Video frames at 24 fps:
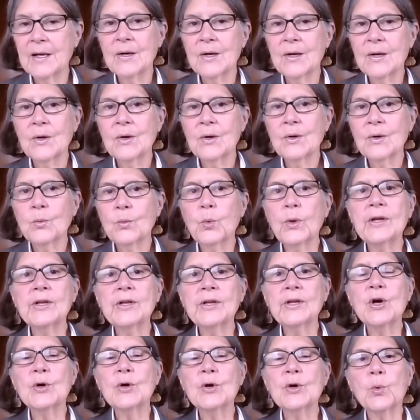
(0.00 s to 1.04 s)
We
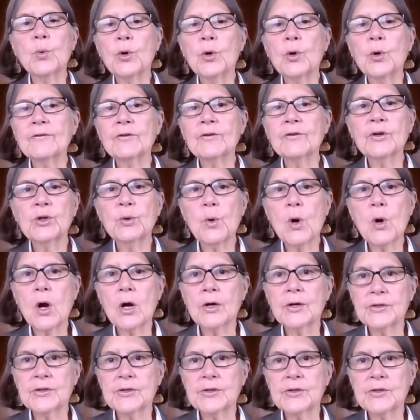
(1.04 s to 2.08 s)
know that wherever you are
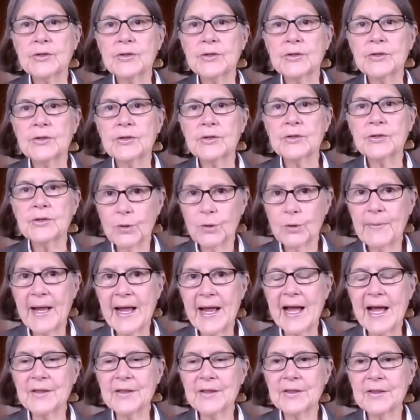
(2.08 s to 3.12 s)
on your spiritual
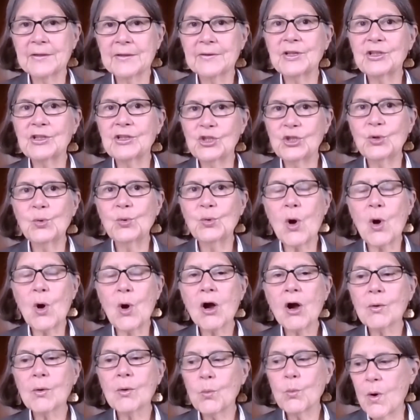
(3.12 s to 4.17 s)
path, that you
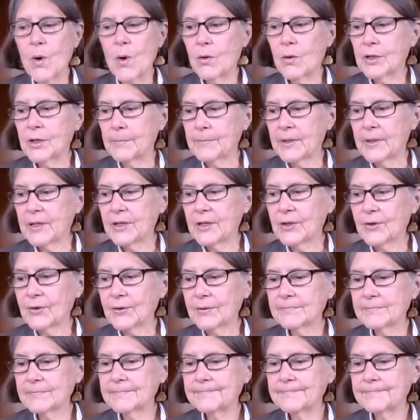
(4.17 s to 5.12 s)
are welcome here.